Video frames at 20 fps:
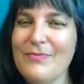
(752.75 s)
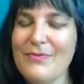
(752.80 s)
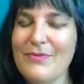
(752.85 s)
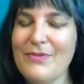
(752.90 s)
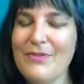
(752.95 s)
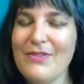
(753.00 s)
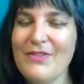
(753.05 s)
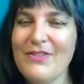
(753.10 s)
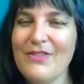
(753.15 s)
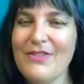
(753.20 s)

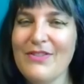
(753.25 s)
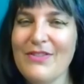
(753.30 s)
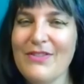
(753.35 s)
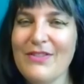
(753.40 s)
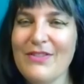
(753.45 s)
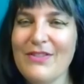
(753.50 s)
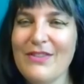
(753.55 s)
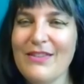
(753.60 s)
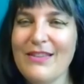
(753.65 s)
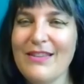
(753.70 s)

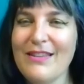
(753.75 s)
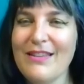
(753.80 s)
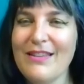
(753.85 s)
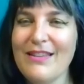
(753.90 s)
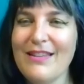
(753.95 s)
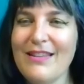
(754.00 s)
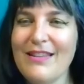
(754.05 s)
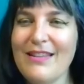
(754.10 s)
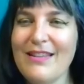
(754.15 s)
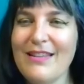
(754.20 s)

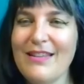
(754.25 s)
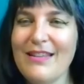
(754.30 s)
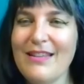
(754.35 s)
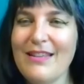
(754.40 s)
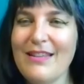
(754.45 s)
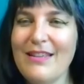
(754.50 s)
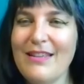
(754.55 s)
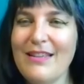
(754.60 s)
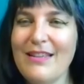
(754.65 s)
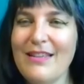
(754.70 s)

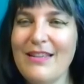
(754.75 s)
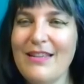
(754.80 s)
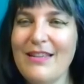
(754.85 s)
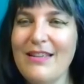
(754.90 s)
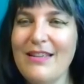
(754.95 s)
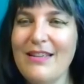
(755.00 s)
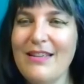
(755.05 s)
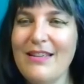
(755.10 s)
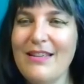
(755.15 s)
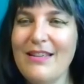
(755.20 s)

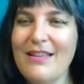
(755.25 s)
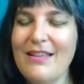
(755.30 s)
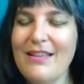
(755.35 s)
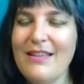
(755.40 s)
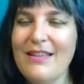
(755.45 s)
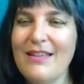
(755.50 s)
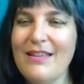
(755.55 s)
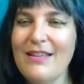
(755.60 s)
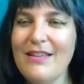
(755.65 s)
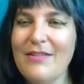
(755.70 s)

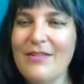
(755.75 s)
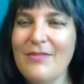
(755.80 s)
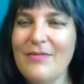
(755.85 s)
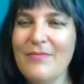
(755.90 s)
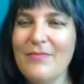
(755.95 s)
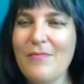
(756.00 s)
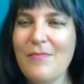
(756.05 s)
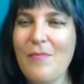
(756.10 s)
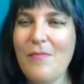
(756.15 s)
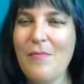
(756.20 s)

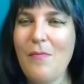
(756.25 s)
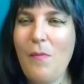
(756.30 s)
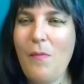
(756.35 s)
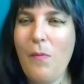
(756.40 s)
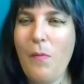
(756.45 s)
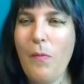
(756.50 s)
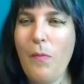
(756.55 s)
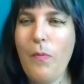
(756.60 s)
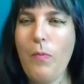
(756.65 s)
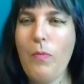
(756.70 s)

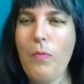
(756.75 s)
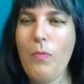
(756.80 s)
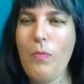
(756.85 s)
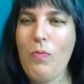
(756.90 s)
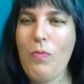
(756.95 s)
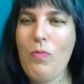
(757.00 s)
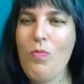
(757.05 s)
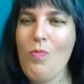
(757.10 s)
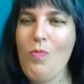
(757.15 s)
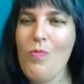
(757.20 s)

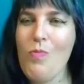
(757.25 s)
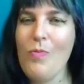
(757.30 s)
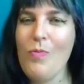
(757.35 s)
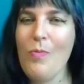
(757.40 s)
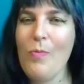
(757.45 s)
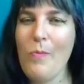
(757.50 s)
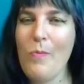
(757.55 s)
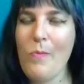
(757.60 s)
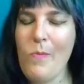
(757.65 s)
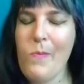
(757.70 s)

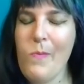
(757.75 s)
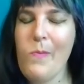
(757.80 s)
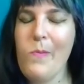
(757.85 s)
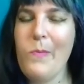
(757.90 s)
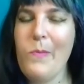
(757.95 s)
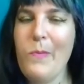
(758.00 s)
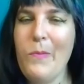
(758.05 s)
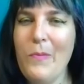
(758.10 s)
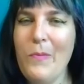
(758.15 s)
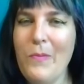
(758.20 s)

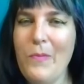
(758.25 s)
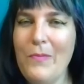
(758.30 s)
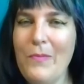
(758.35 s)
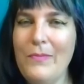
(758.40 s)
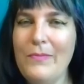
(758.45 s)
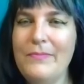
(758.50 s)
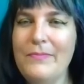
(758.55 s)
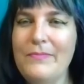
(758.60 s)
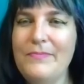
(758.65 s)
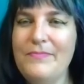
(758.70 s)

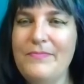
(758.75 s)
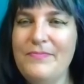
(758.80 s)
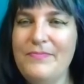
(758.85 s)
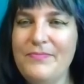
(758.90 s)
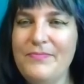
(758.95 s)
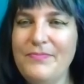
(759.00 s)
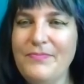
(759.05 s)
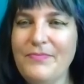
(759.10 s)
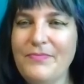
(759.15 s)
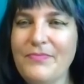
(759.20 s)

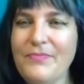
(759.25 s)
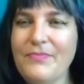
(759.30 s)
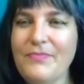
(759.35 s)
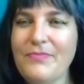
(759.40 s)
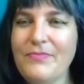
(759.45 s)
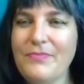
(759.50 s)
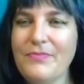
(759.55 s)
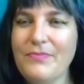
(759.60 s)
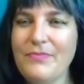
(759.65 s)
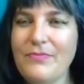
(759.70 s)

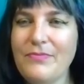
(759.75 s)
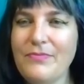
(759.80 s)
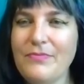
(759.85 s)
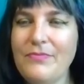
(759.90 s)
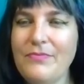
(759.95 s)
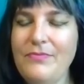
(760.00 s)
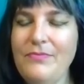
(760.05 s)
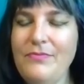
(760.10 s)
No words are spoken by the person on screen.